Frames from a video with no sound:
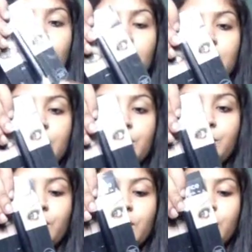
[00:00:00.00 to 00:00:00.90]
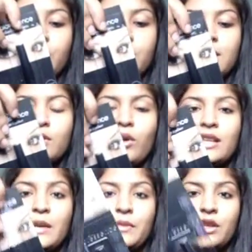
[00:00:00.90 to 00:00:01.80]
I'll just show you. This all
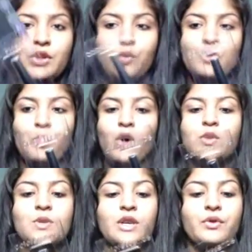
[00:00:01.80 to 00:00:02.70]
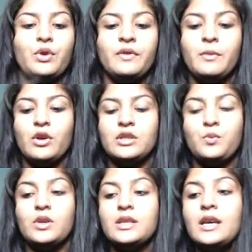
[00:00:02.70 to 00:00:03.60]
came in a huge box which I threw away because
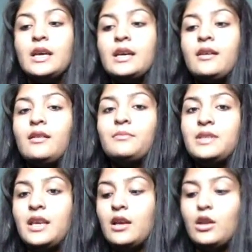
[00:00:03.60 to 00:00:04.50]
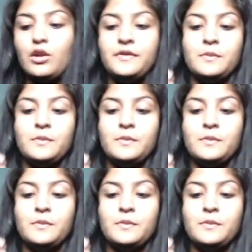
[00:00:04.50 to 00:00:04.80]
it was taking a lot of